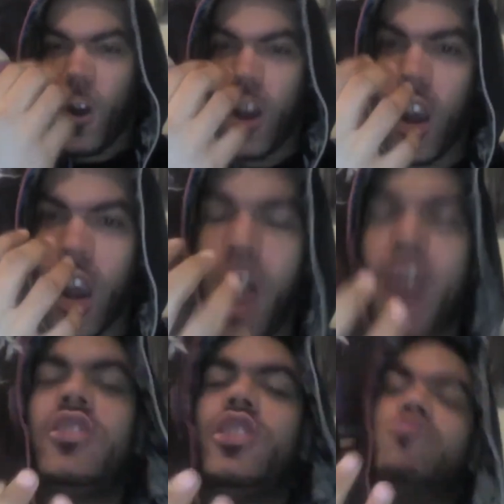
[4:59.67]

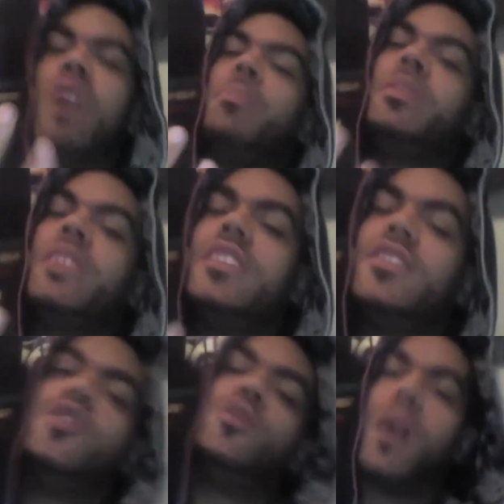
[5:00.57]
Lux just represents
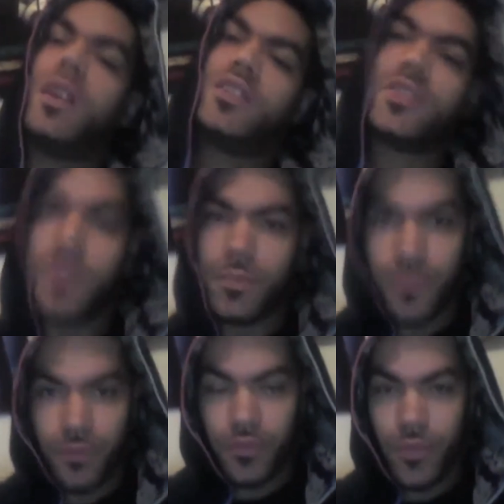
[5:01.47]
so much.
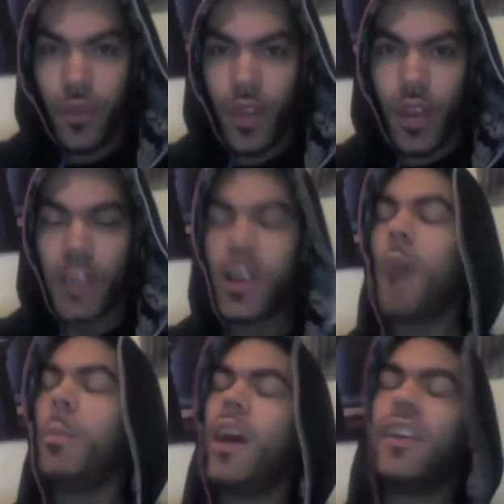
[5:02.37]
He
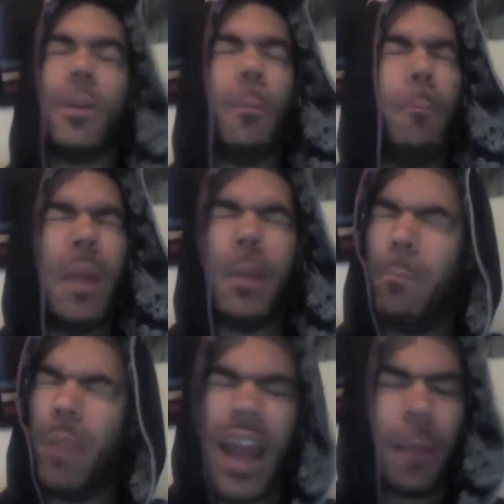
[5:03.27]
come out in
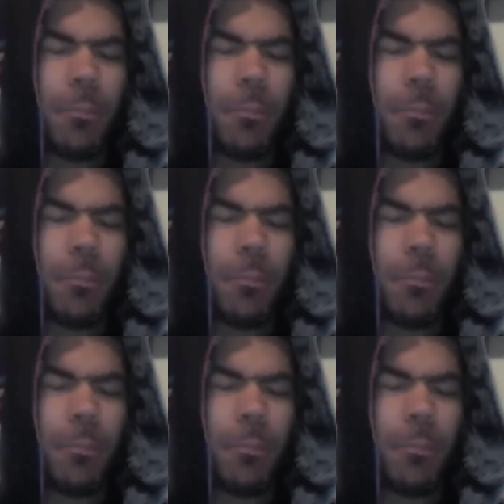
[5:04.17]
Black